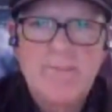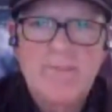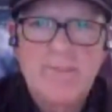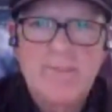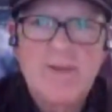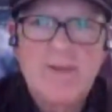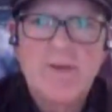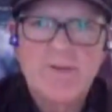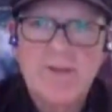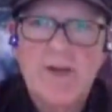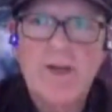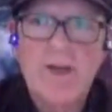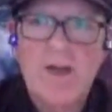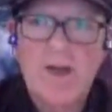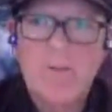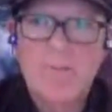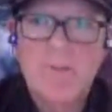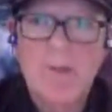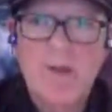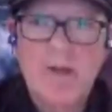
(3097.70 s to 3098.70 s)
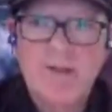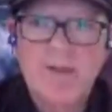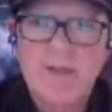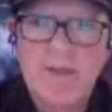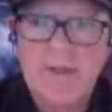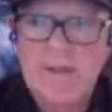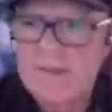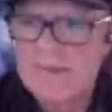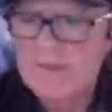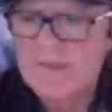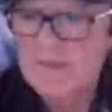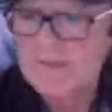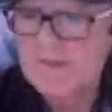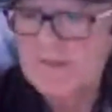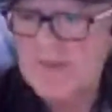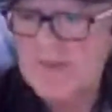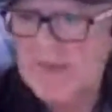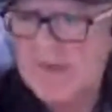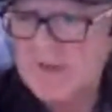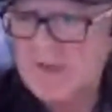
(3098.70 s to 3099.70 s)
because I like plotting. It's
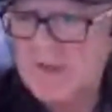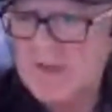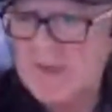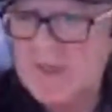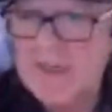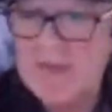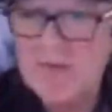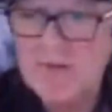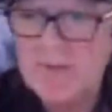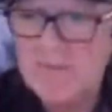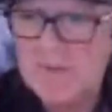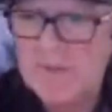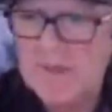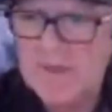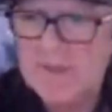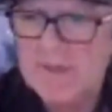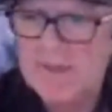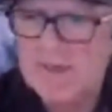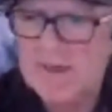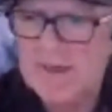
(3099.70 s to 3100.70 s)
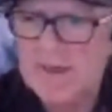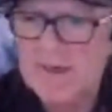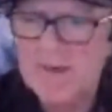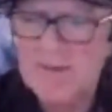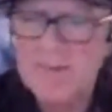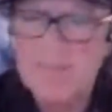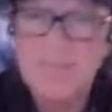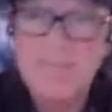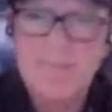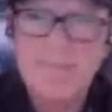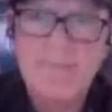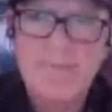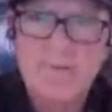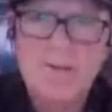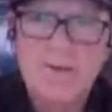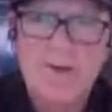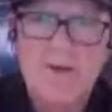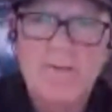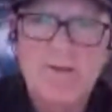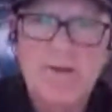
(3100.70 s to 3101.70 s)
the engineer in me.
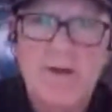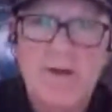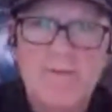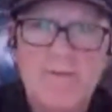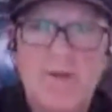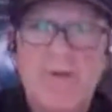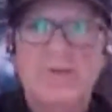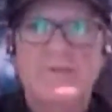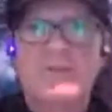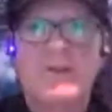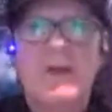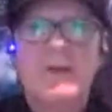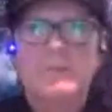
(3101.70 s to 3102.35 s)
I've got great